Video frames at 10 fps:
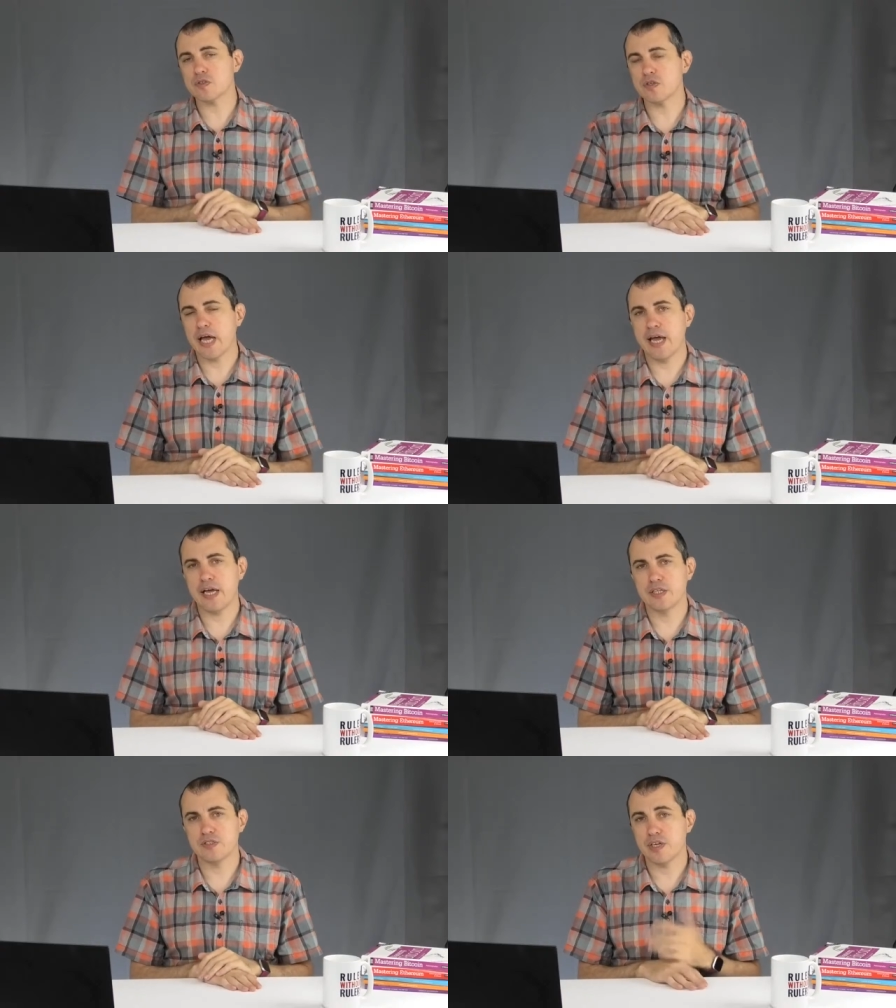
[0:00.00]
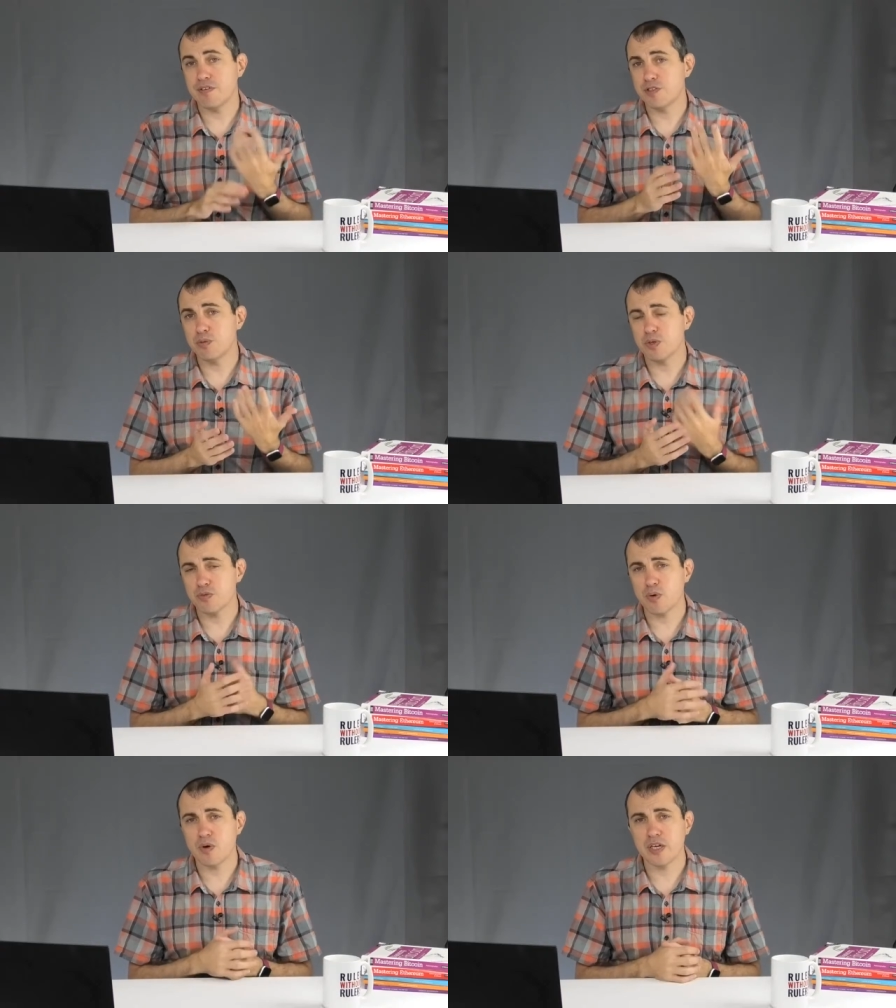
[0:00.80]
and if you were
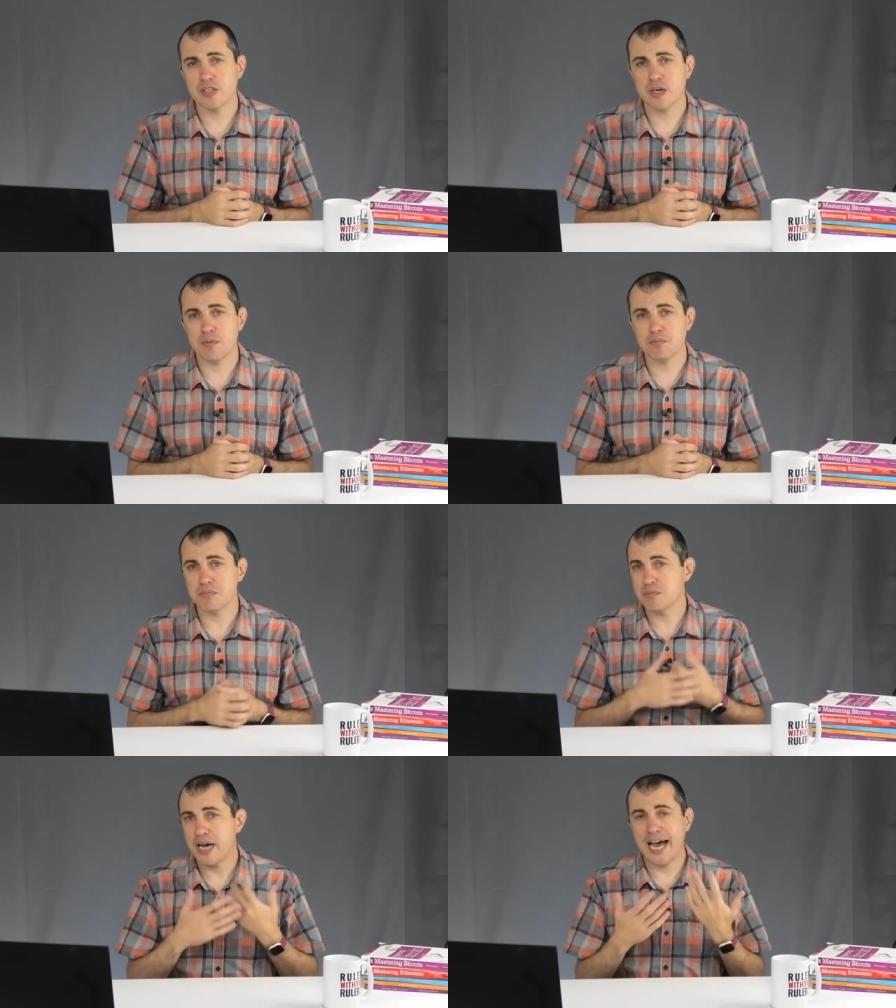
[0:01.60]
throwing them